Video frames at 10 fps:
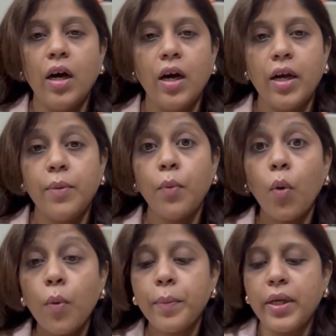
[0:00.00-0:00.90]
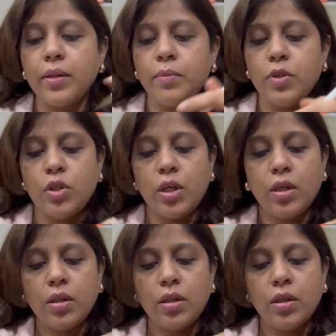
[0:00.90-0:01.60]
I am opening the machine.